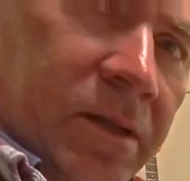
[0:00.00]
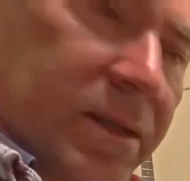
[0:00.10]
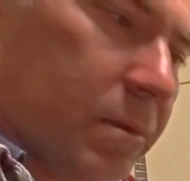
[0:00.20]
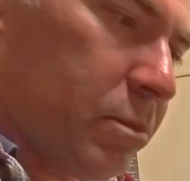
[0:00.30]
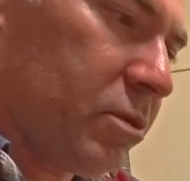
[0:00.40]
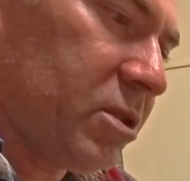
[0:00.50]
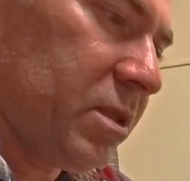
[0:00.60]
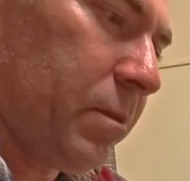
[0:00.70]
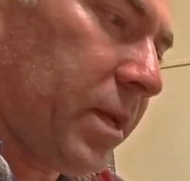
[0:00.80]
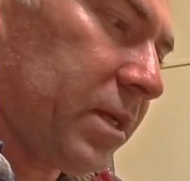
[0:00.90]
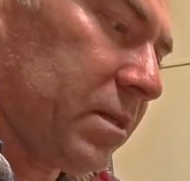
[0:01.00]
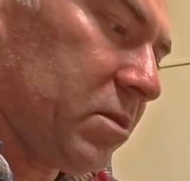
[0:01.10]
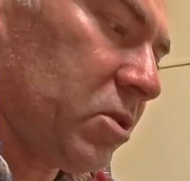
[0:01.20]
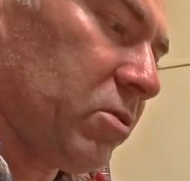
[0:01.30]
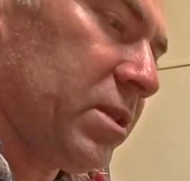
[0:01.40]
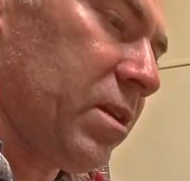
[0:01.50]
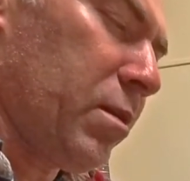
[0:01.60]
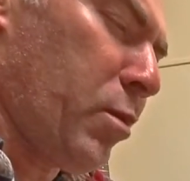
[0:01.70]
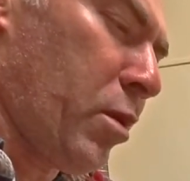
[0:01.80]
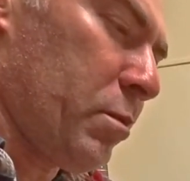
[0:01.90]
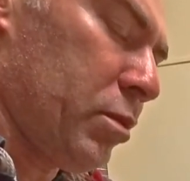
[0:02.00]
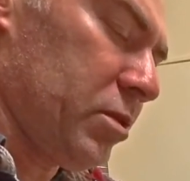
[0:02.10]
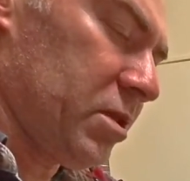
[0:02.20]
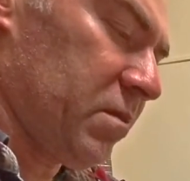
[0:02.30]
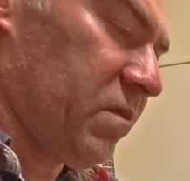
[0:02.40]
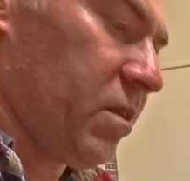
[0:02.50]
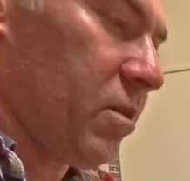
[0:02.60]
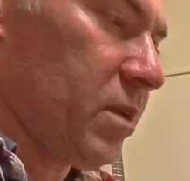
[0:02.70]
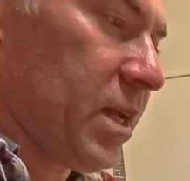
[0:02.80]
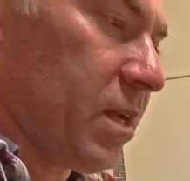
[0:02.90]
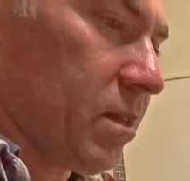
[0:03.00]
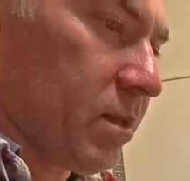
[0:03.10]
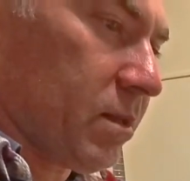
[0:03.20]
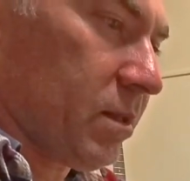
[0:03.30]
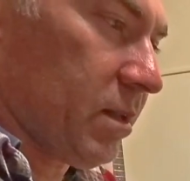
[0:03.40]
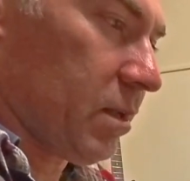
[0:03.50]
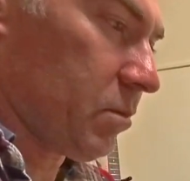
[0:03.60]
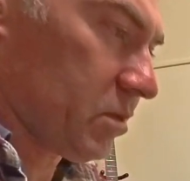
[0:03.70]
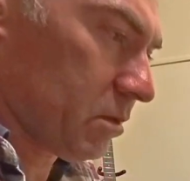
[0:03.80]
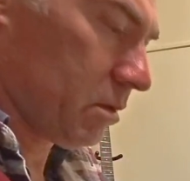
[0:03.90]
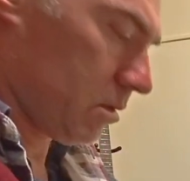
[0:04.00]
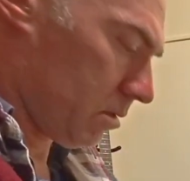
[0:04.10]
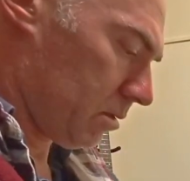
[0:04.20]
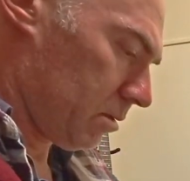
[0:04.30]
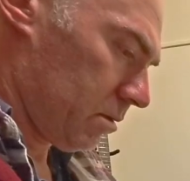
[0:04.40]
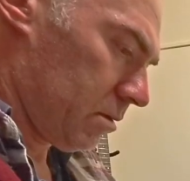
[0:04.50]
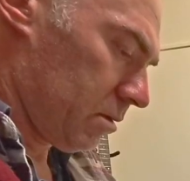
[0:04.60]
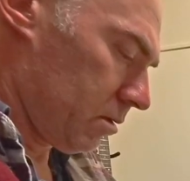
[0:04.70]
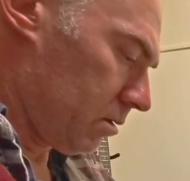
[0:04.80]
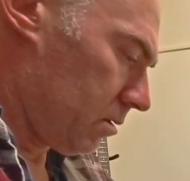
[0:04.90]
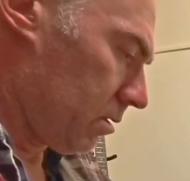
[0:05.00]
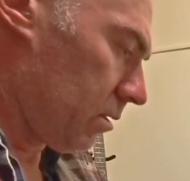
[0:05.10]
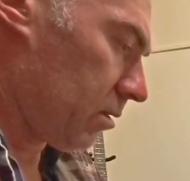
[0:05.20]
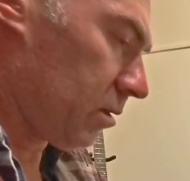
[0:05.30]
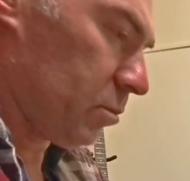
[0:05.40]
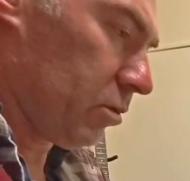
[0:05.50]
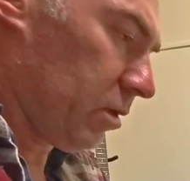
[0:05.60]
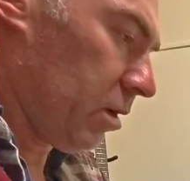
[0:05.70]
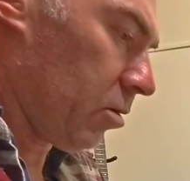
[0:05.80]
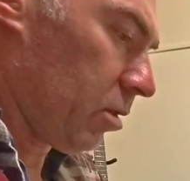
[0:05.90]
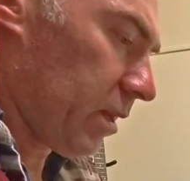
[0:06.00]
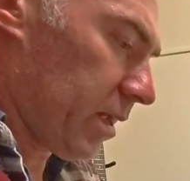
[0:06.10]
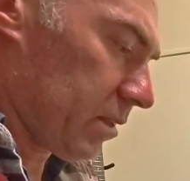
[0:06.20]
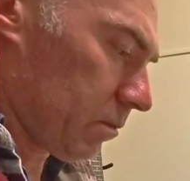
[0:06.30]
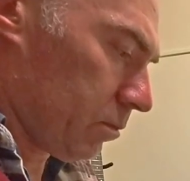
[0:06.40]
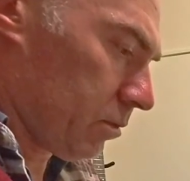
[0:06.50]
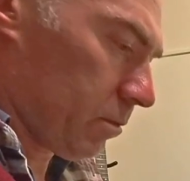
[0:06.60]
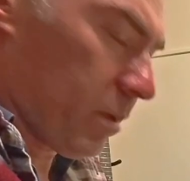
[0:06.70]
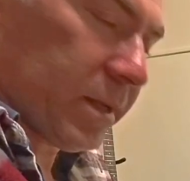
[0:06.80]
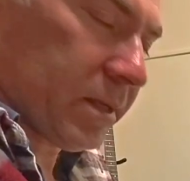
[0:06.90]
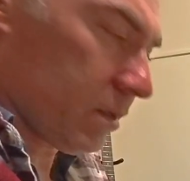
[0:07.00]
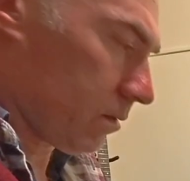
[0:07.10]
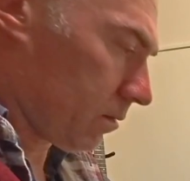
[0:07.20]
end up pushing the back of the screen and I might push the phone out of the clamps. Then I'd pull the hole out to put it back in.